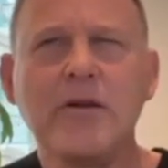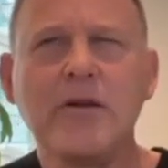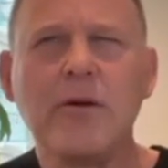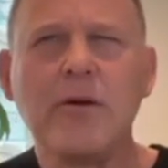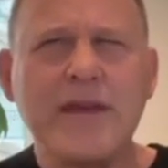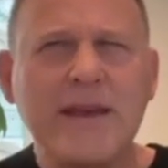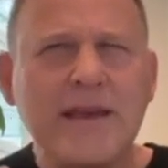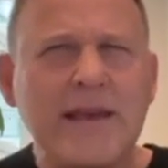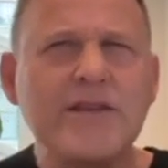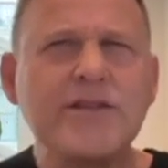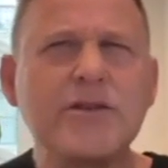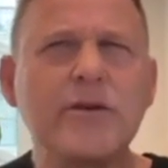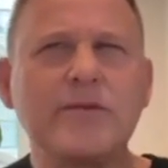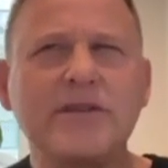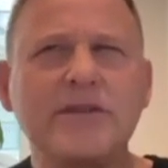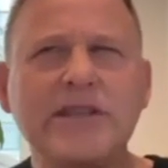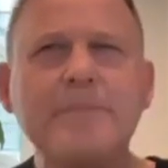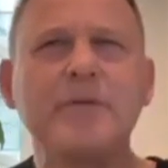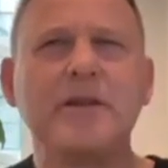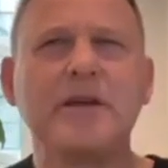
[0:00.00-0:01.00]
thinking so
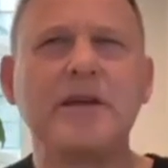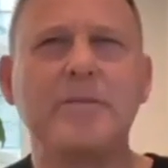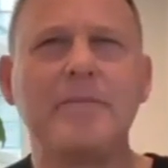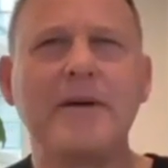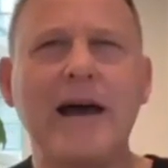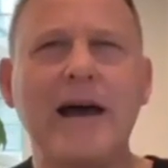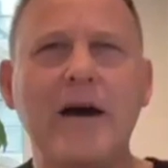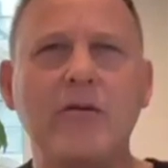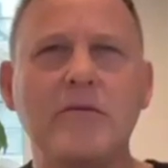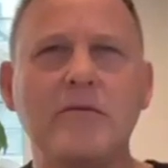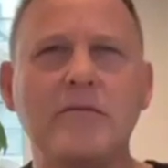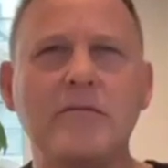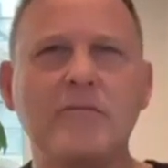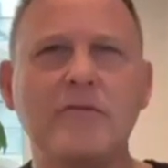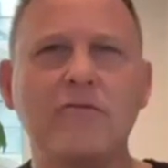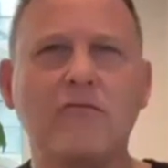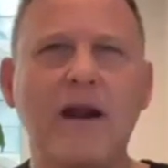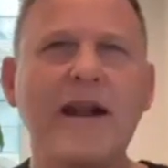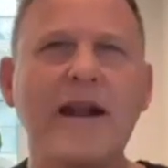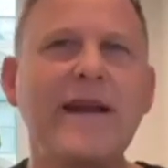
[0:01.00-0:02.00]
deeply about
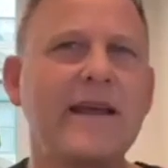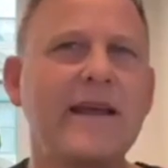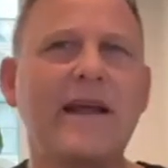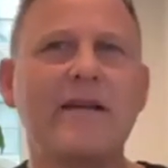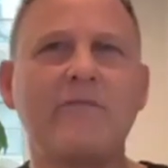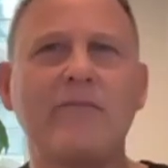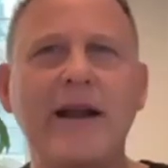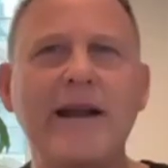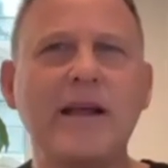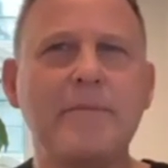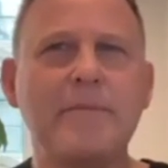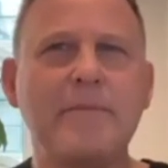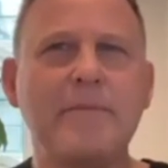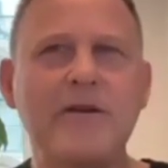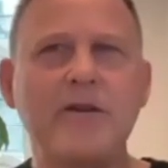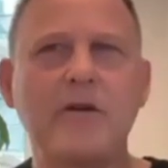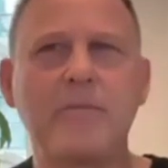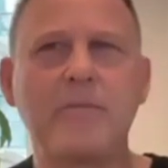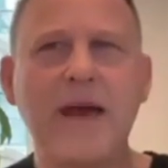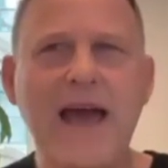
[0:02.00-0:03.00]
writing
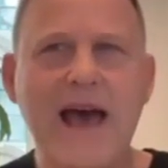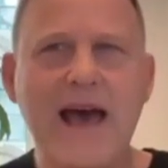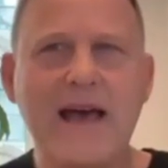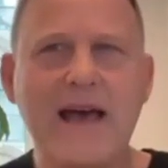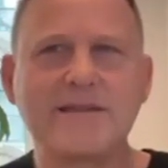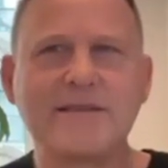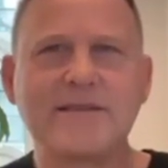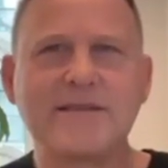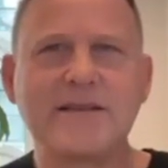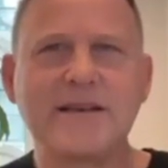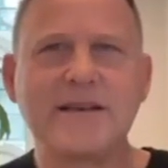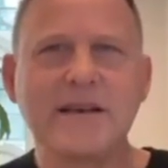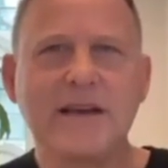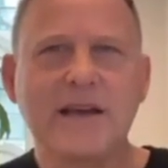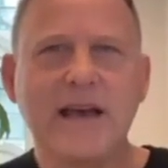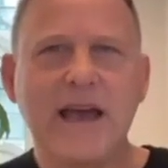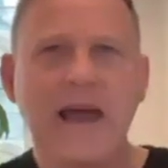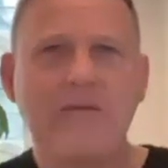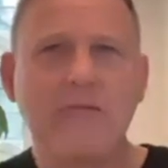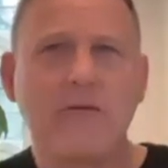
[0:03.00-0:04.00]
about your past
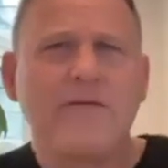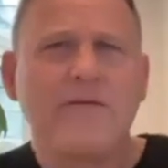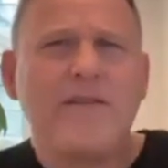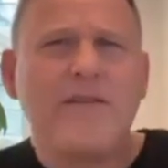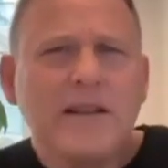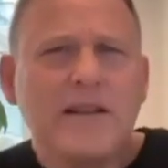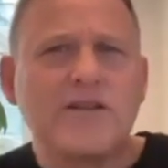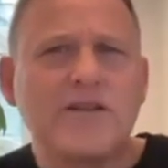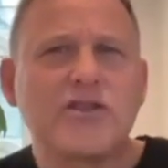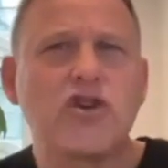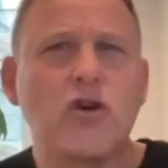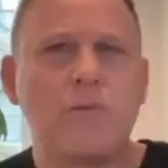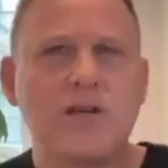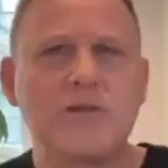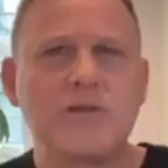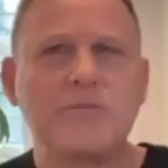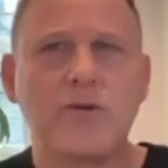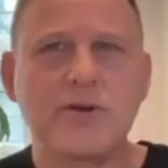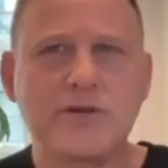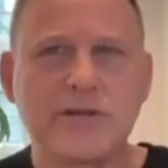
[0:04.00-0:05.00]
and revealing so
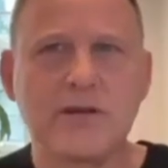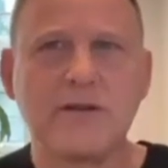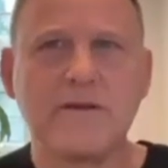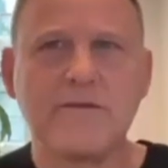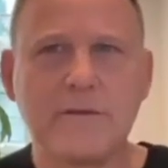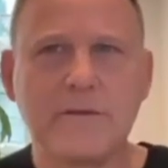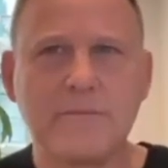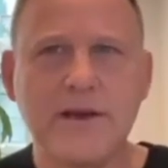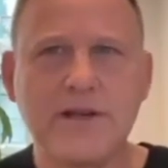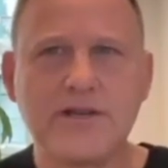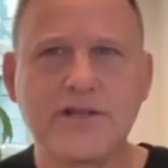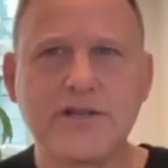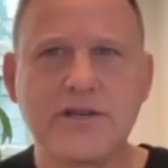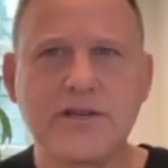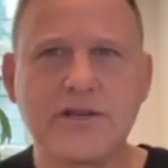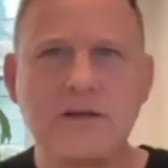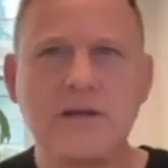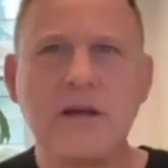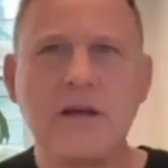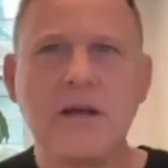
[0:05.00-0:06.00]
much personal
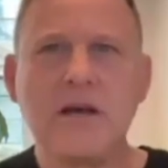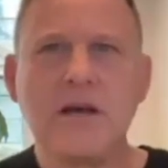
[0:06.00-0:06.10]
information,